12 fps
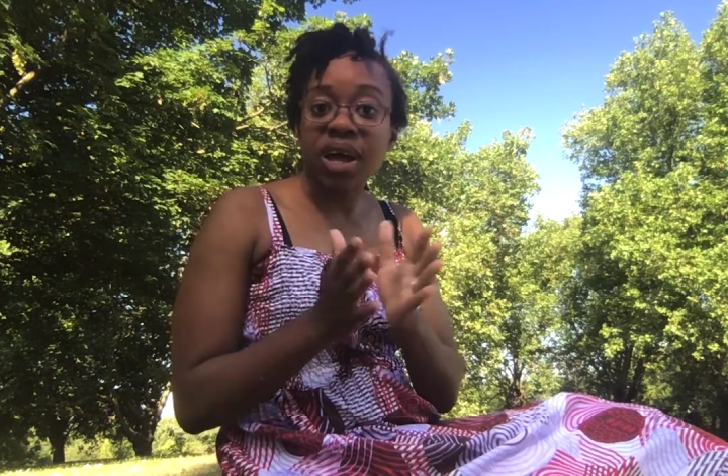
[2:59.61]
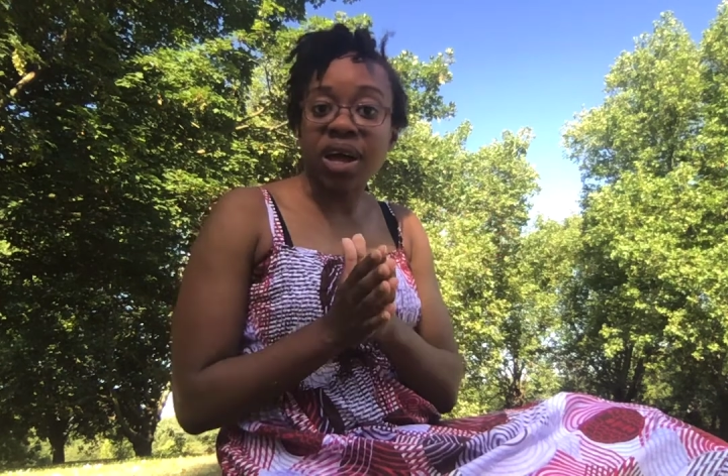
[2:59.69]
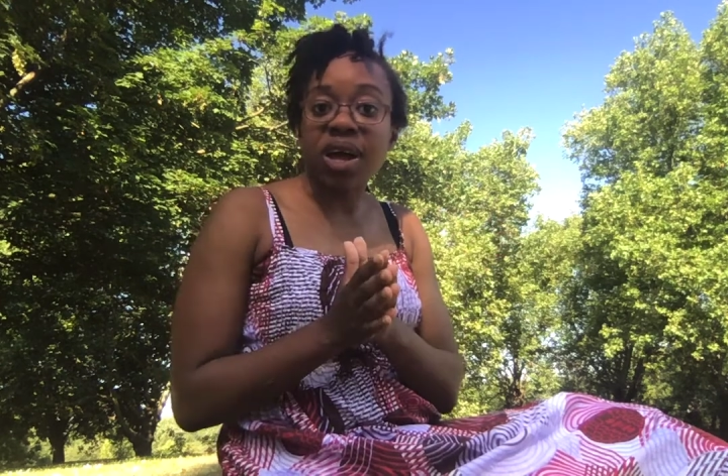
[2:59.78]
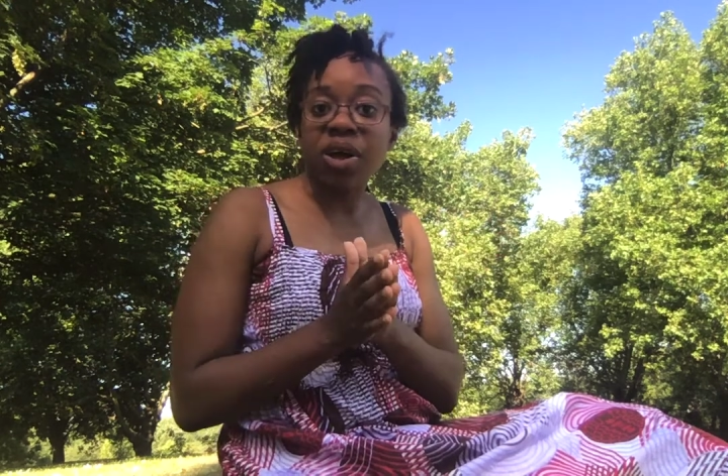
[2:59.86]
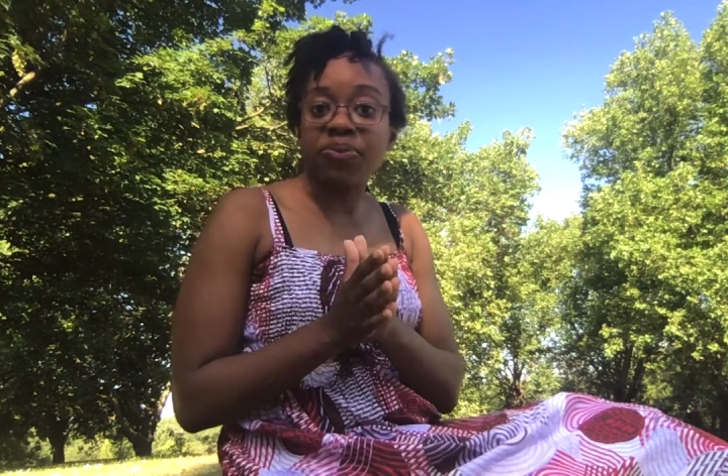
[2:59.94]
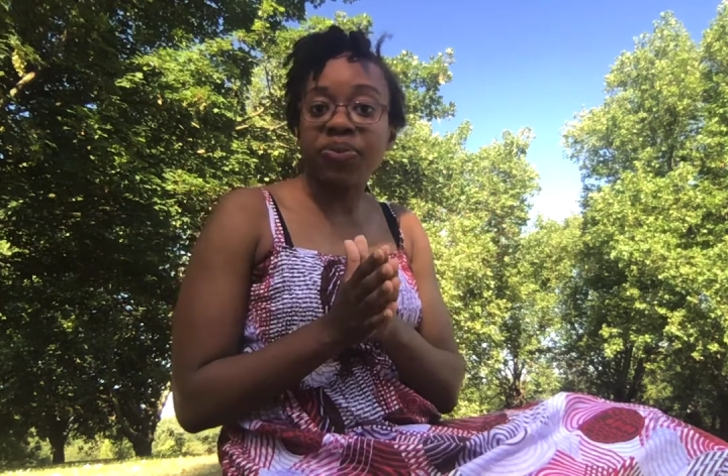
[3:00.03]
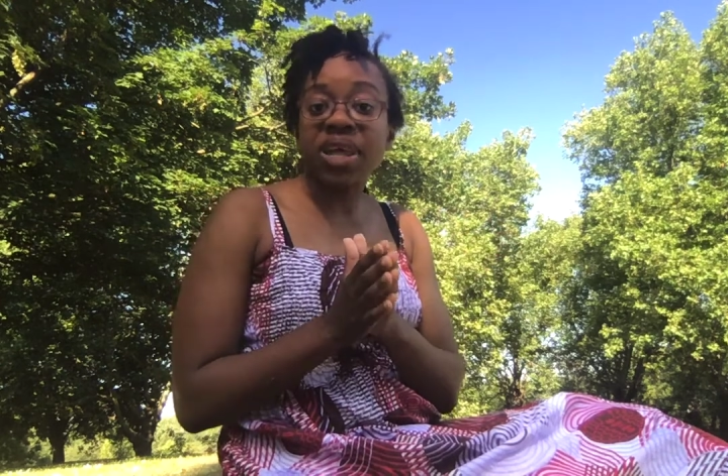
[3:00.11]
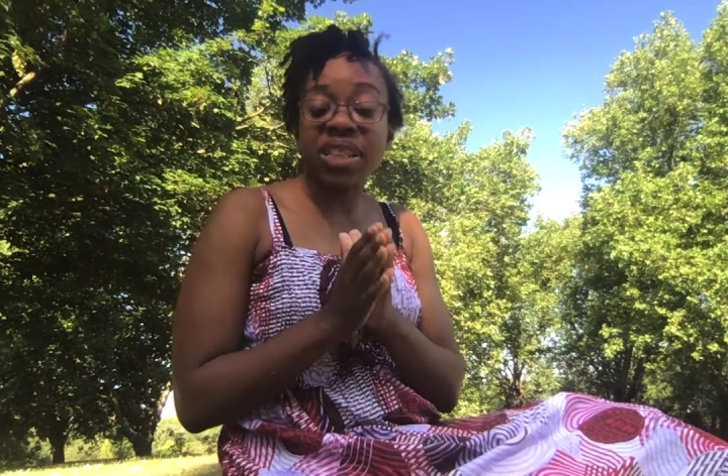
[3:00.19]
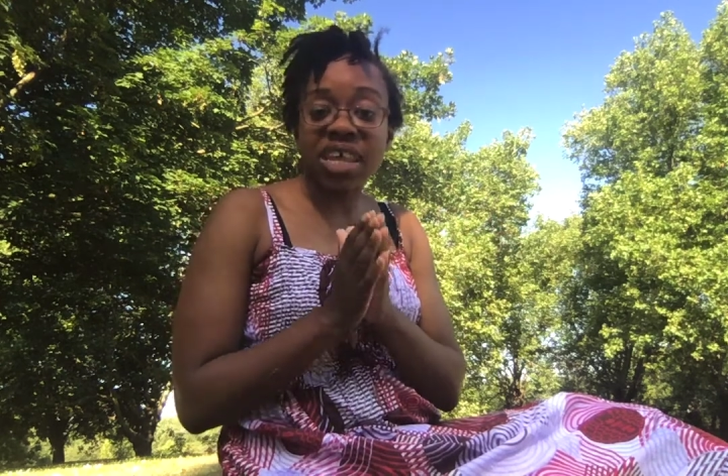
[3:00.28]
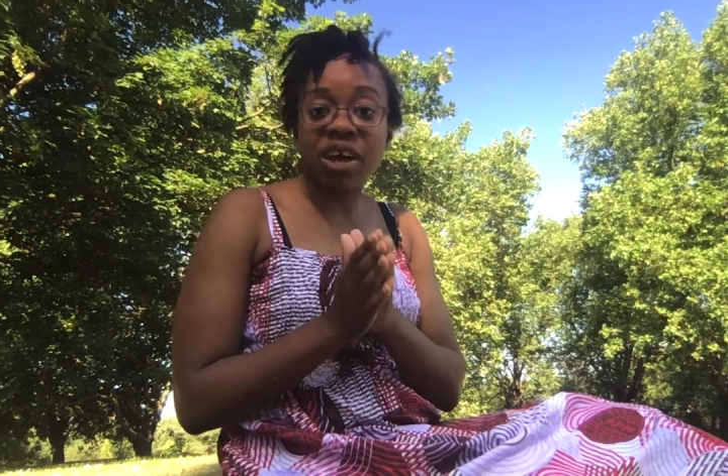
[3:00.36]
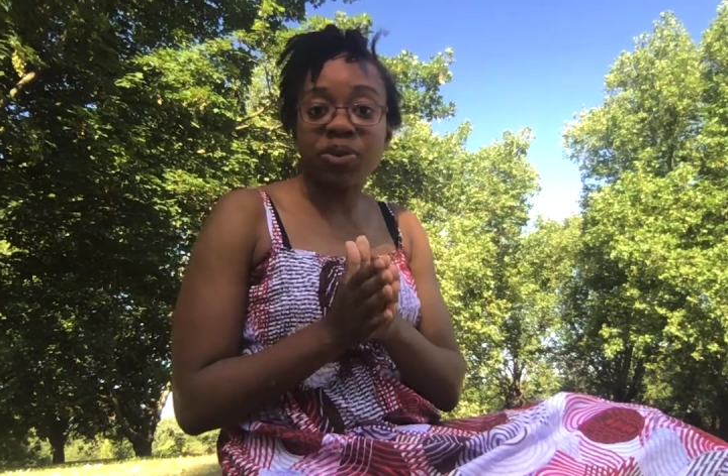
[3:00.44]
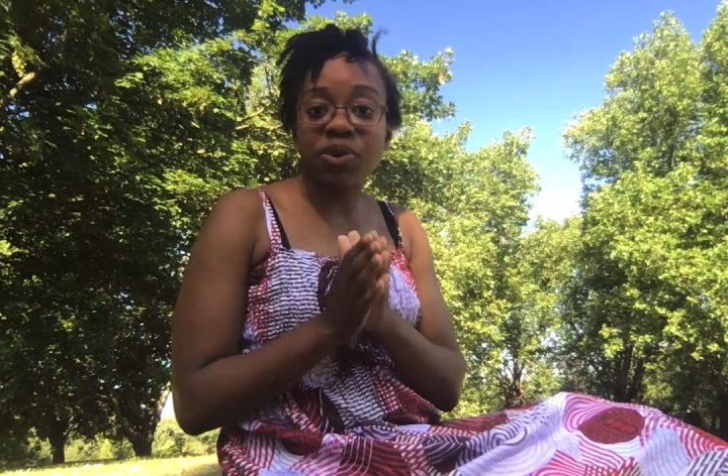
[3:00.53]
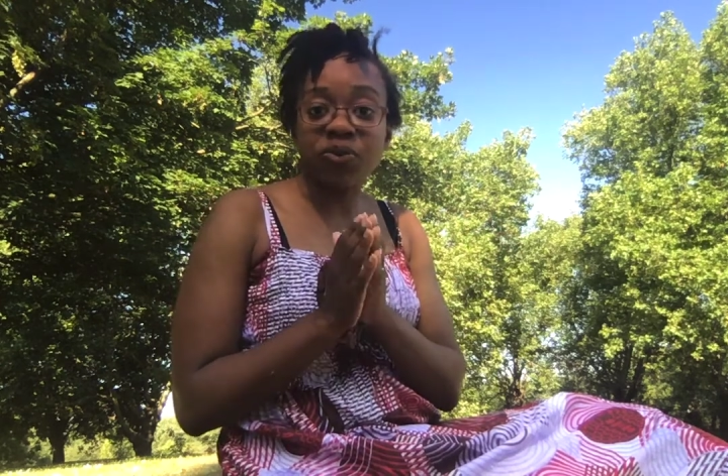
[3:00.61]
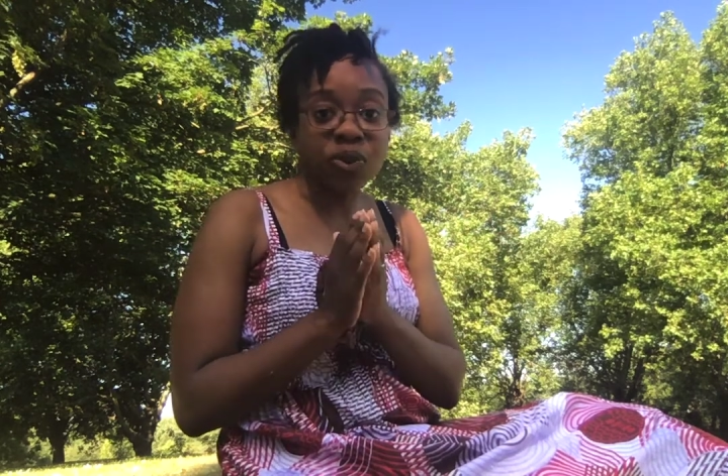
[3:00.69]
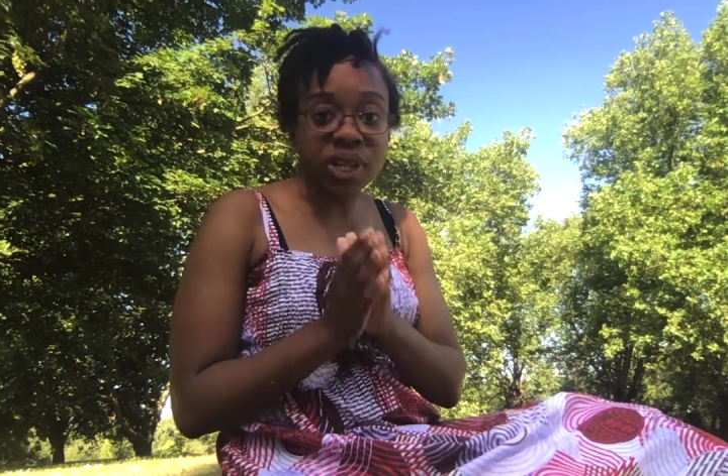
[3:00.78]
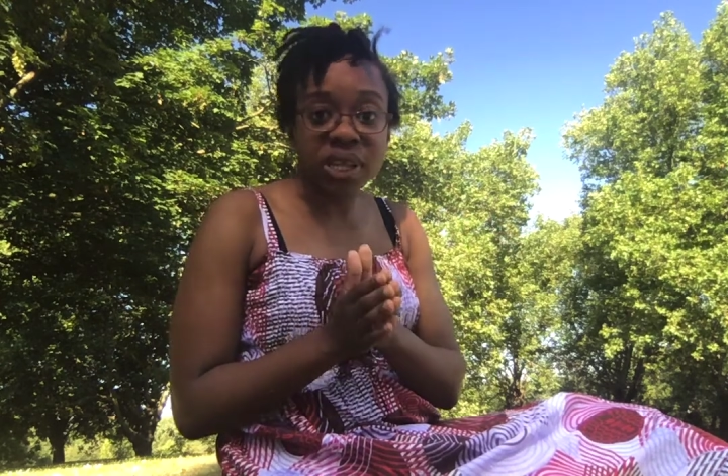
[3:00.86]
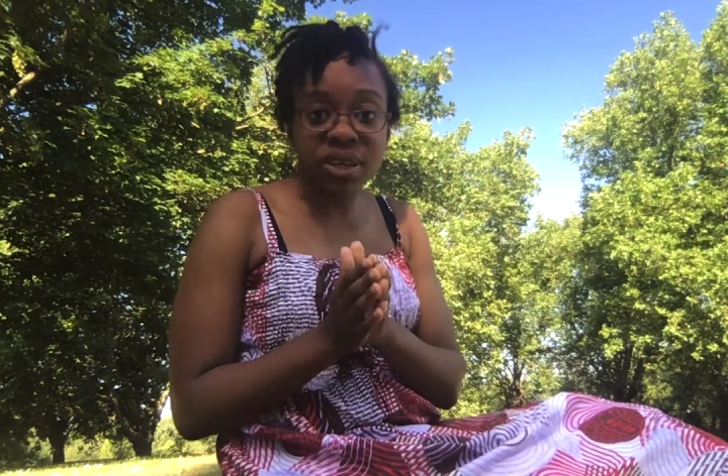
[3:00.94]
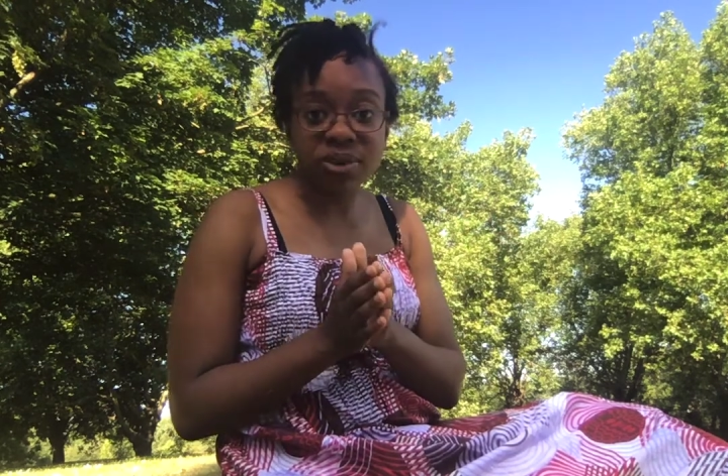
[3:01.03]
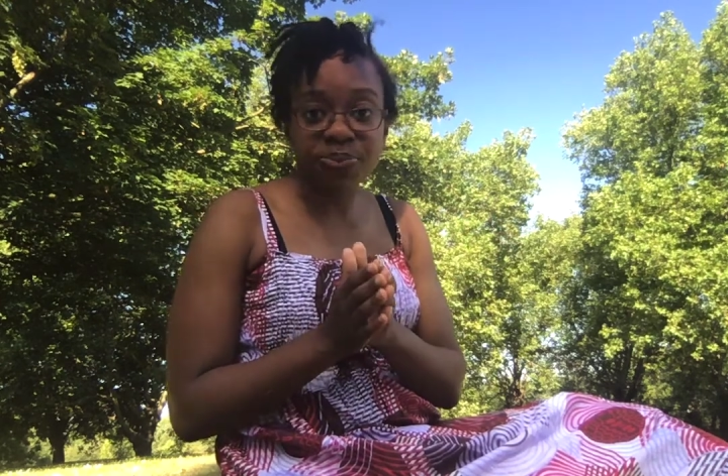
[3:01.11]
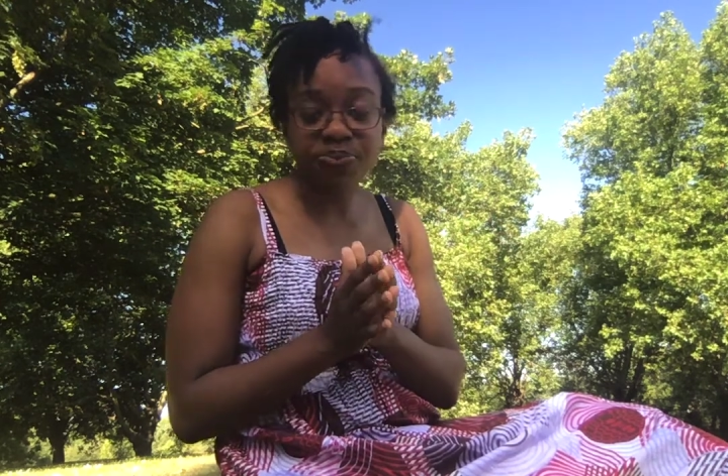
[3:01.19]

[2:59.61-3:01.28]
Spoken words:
and that would be really good.